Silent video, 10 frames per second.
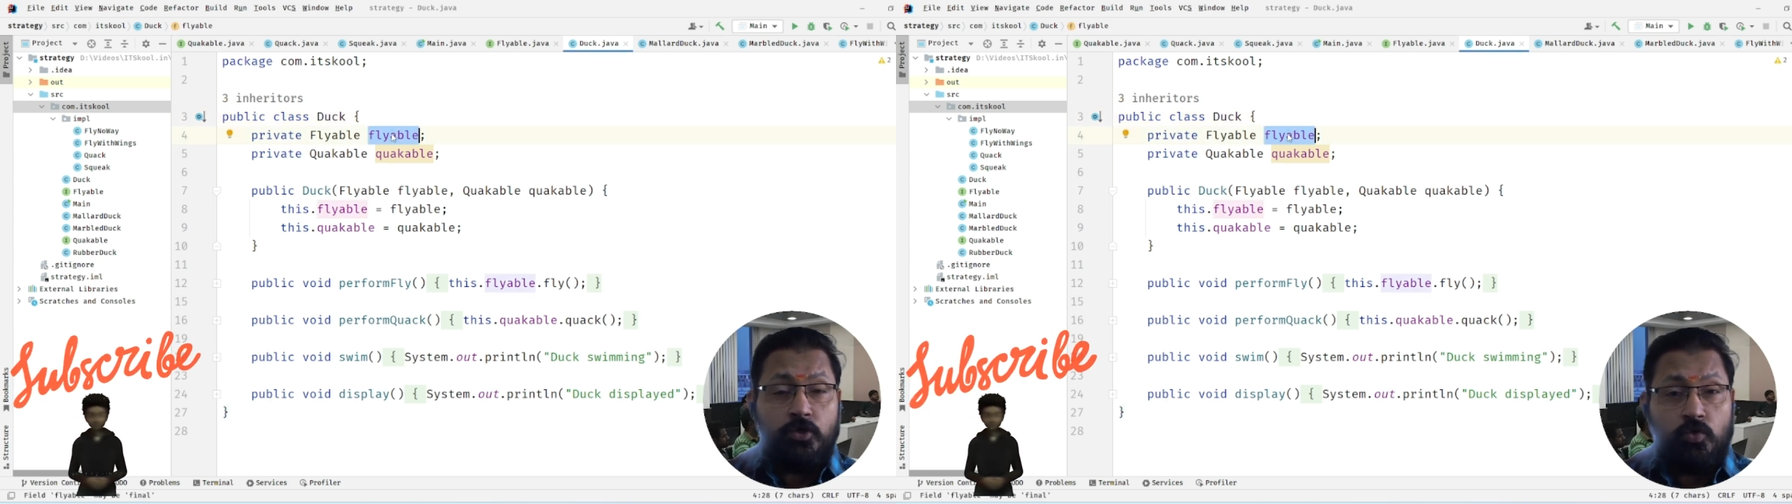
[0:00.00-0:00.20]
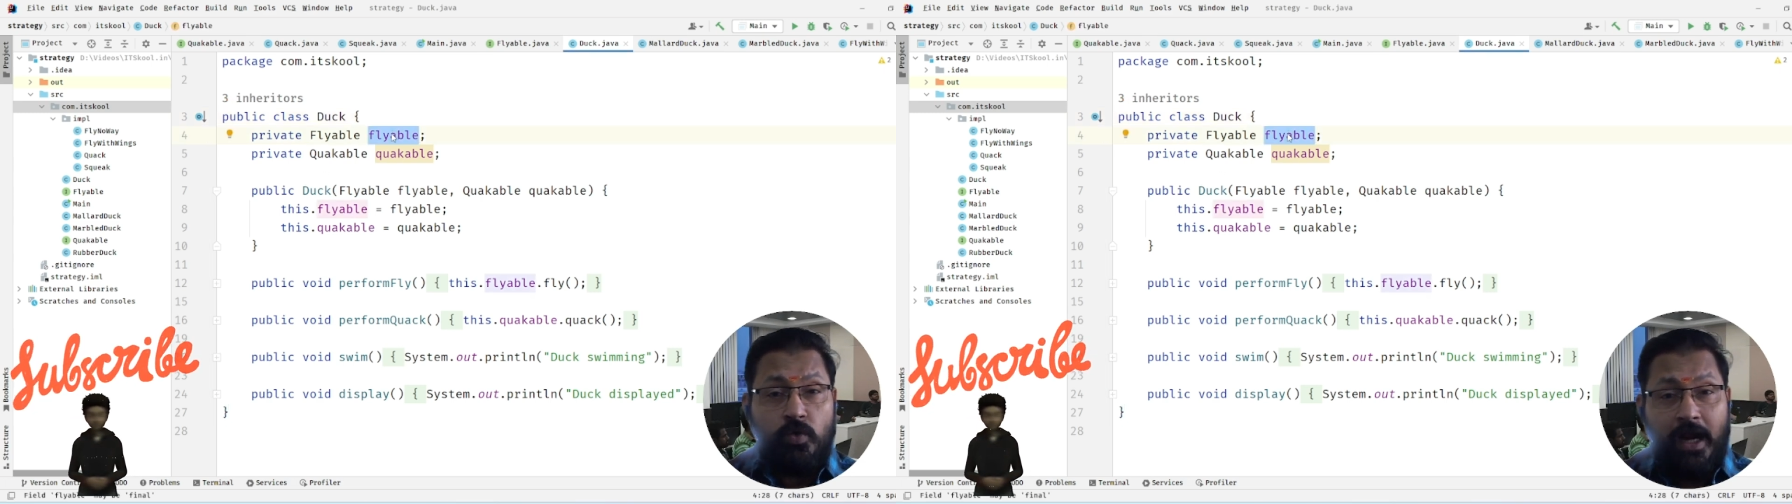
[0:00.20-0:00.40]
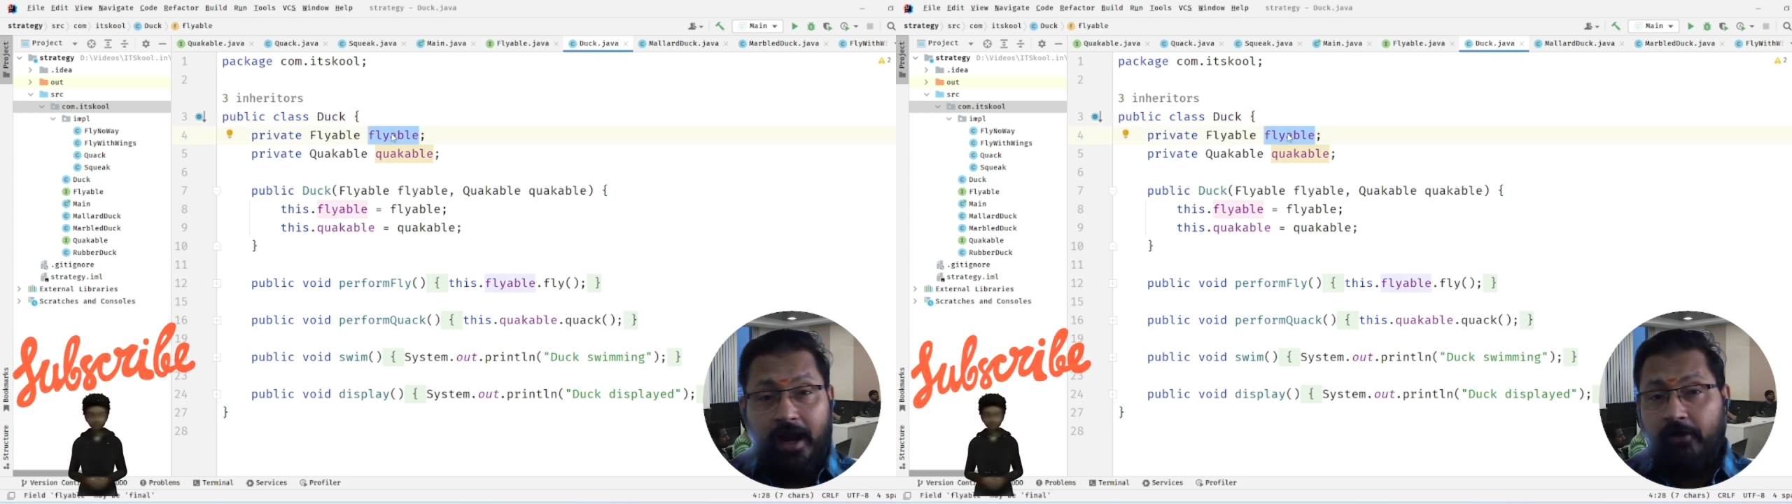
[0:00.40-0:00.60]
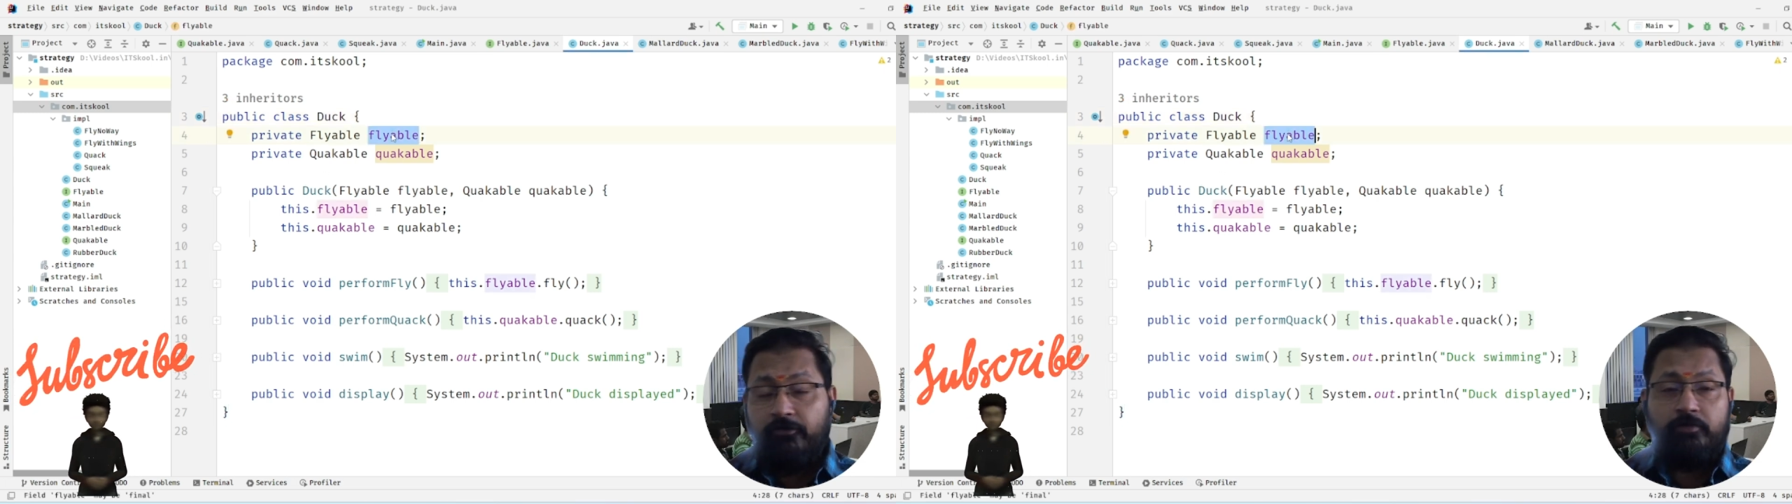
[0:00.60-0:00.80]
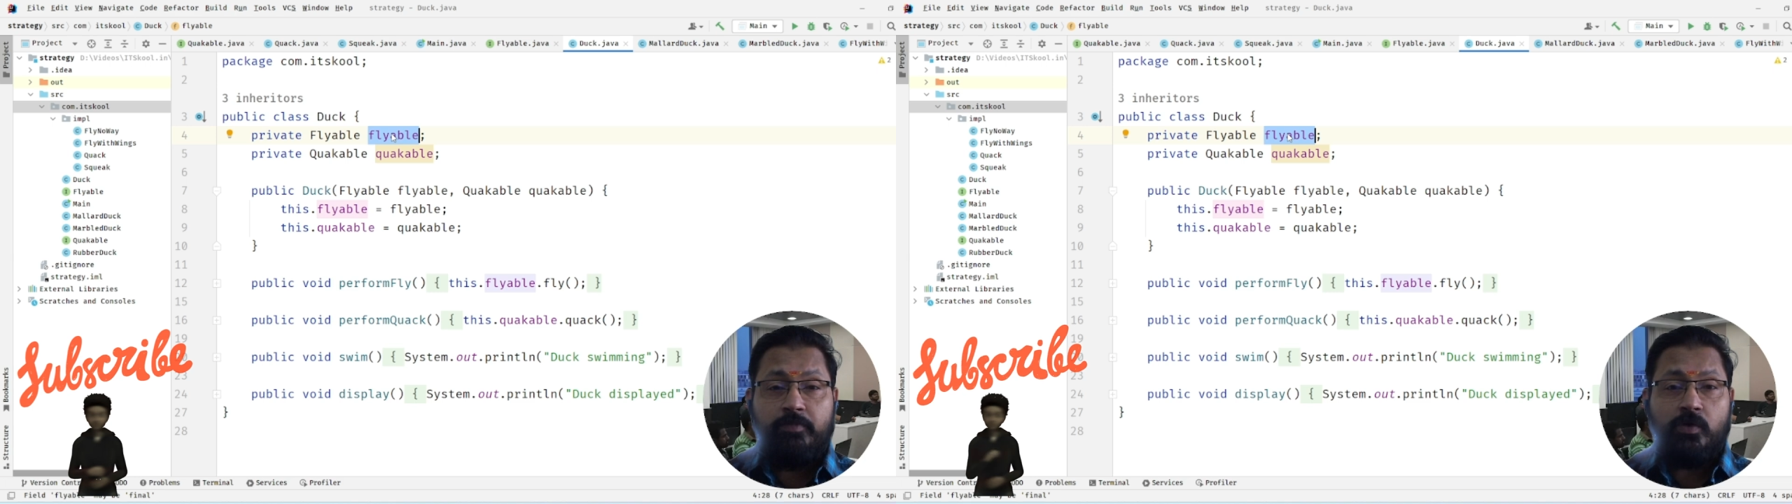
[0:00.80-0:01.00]
two
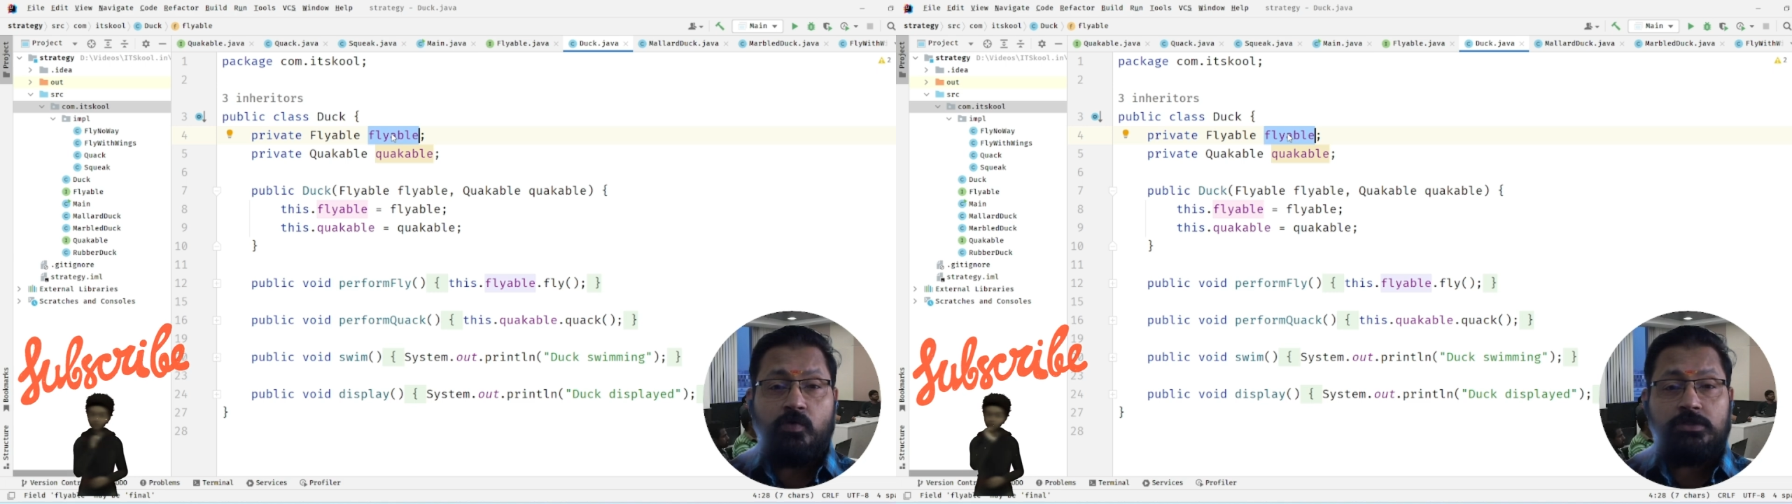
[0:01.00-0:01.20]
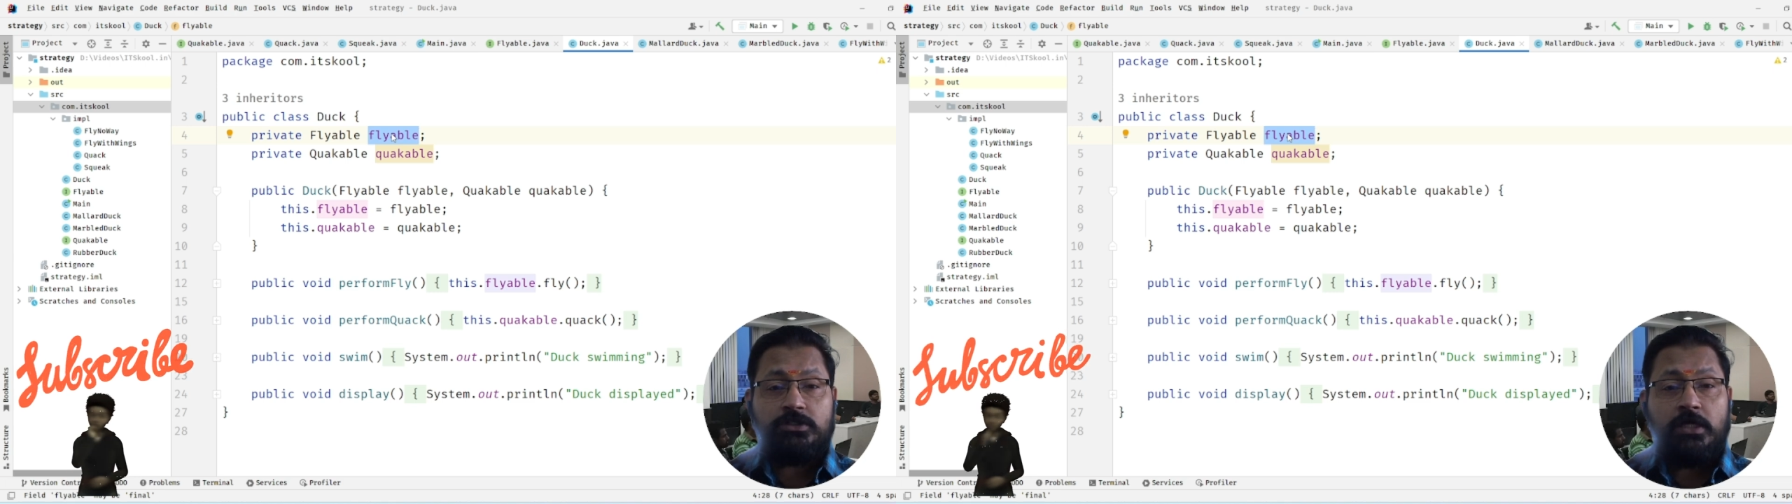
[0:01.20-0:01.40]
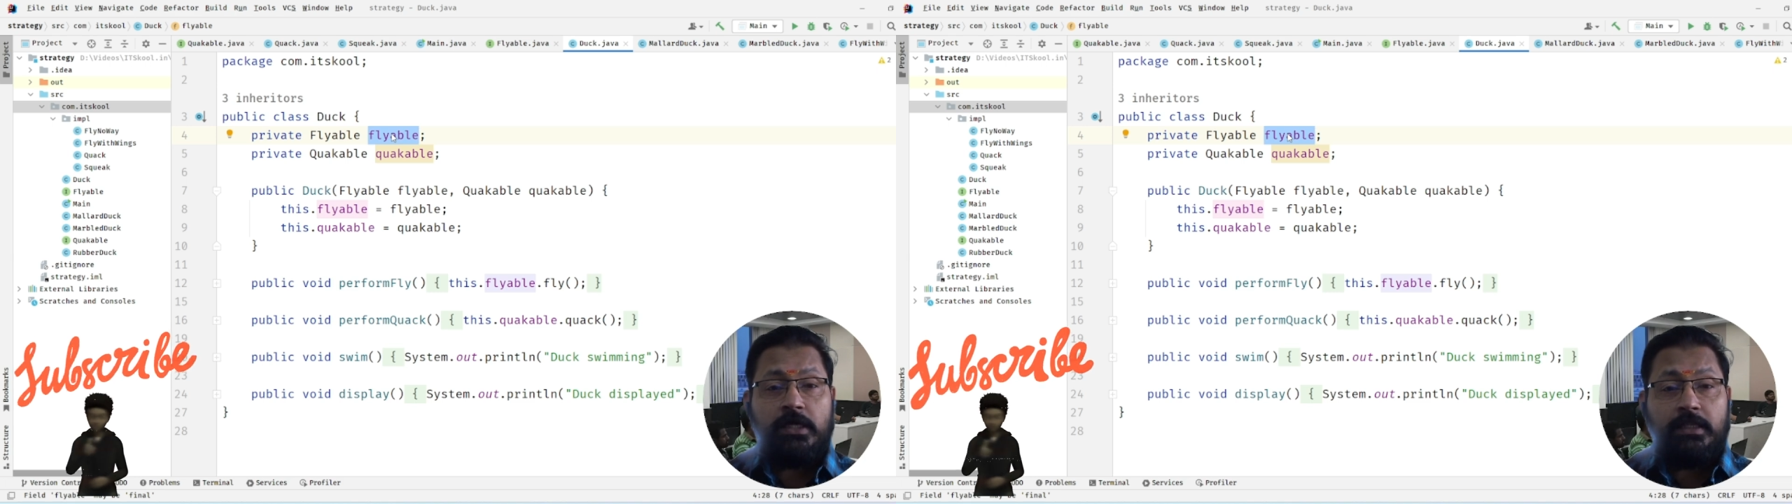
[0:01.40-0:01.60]
attributes,